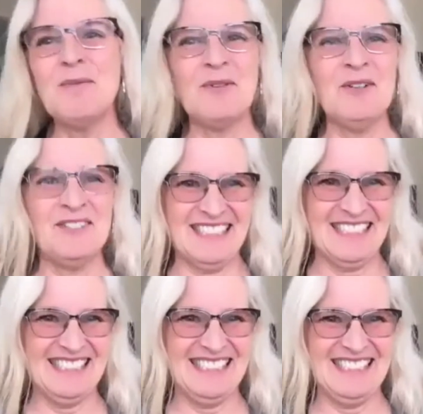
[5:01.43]
It's just like,
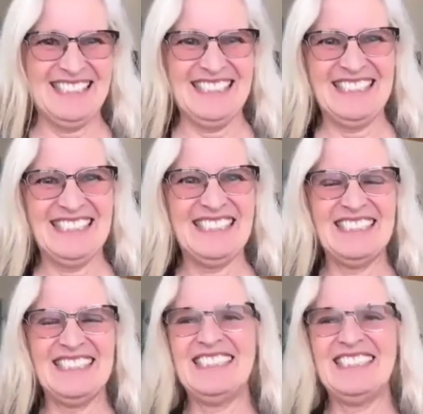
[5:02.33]
oh, can I just talk to